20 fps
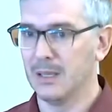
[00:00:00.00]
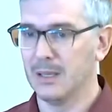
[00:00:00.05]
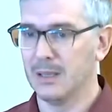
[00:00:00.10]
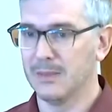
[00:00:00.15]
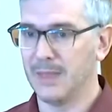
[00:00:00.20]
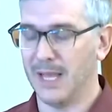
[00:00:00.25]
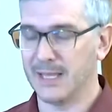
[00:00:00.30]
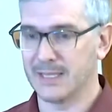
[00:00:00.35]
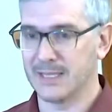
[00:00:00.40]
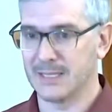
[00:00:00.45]

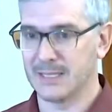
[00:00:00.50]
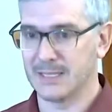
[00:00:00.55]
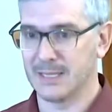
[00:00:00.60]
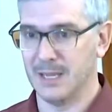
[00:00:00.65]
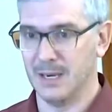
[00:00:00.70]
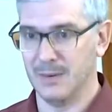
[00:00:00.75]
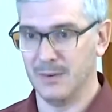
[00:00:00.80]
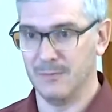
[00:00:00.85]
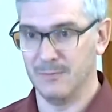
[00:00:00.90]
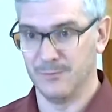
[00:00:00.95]
That's
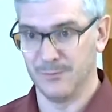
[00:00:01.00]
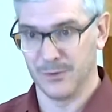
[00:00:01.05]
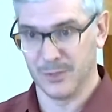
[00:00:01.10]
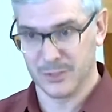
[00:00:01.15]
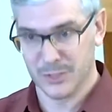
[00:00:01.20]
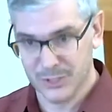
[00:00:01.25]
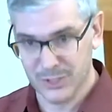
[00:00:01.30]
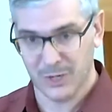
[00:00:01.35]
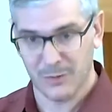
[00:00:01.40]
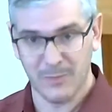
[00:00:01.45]
gonna, for
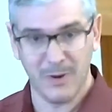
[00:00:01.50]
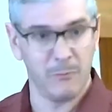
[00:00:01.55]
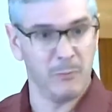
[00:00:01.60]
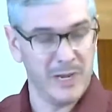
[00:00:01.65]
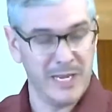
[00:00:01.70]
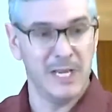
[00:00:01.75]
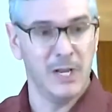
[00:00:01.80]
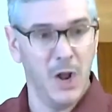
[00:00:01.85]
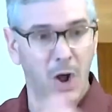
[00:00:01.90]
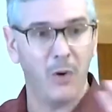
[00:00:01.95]
sure,
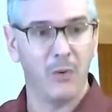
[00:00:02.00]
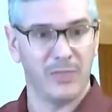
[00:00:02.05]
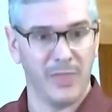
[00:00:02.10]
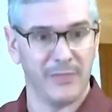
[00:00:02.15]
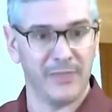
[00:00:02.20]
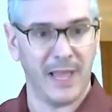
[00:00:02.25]
we know that